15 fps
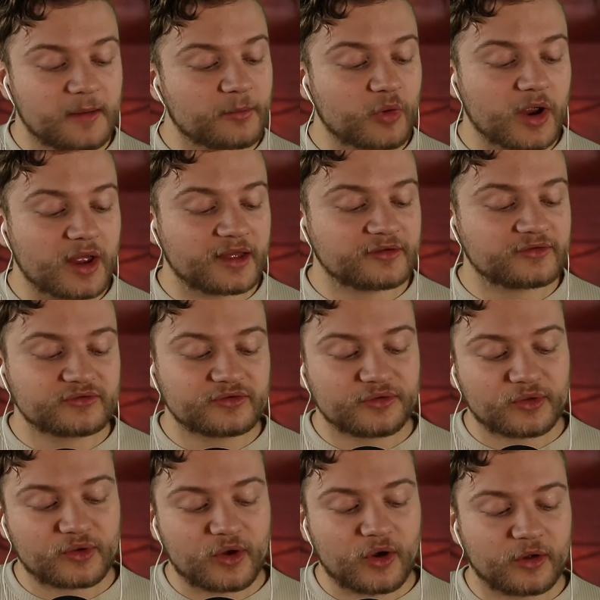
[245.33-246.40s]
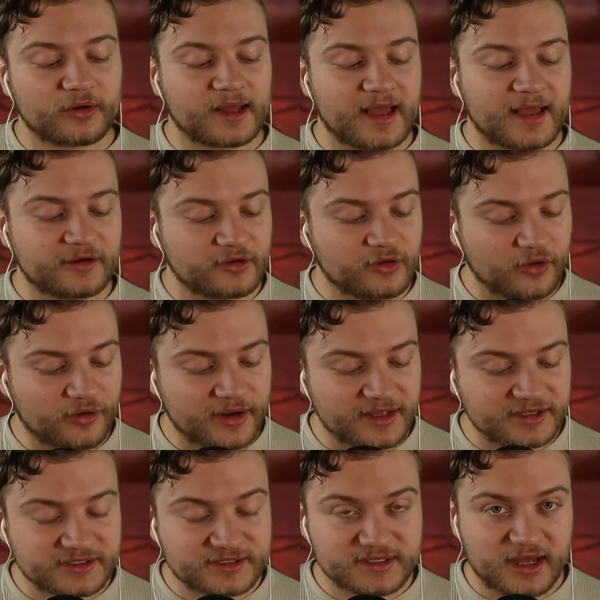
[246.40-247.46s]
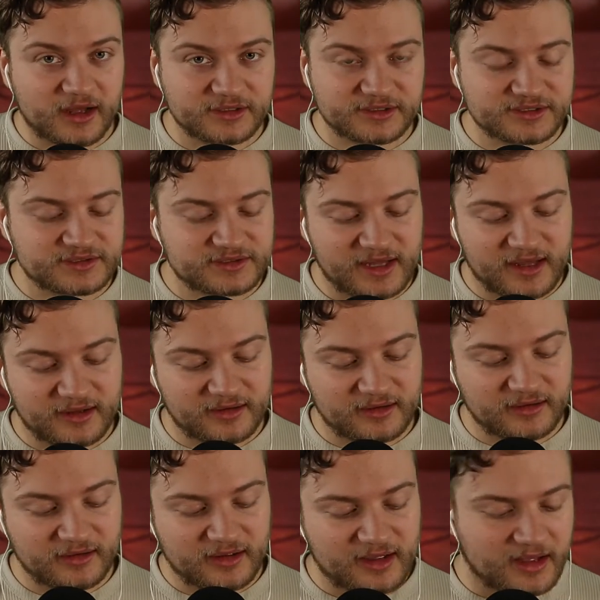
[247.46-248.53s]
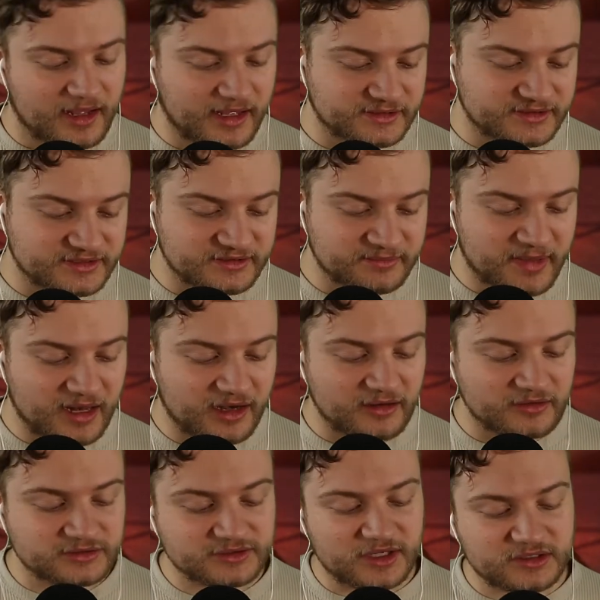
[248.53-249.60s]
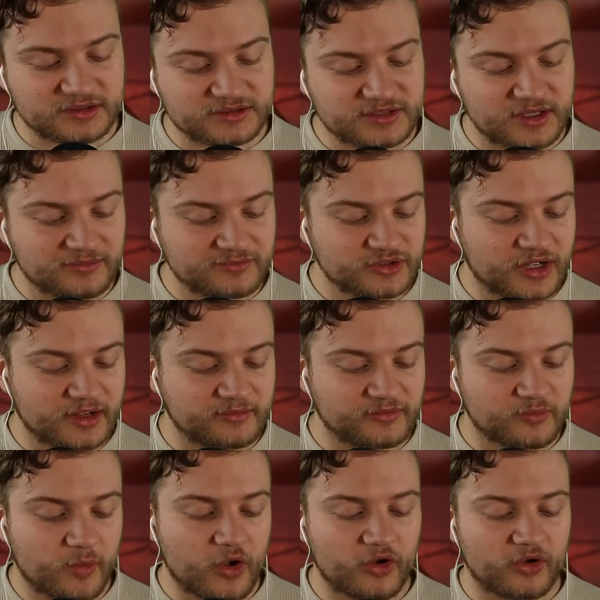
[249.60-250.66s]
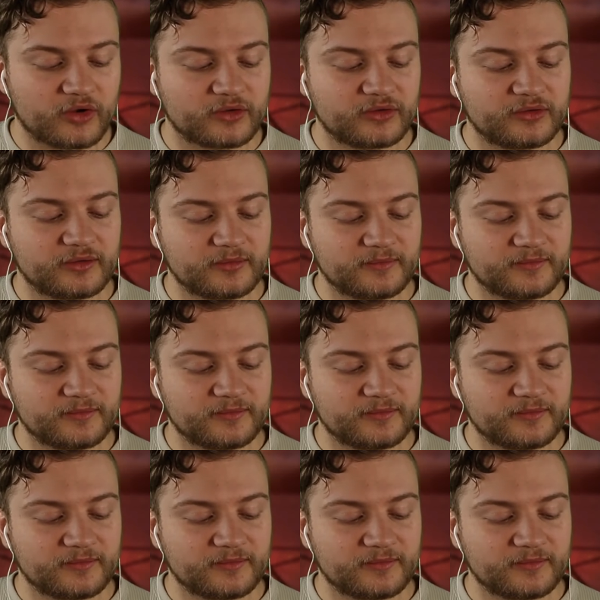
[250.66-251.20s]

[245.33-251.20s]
Prayers to the god and goddess are said, and spells are sometimes worked.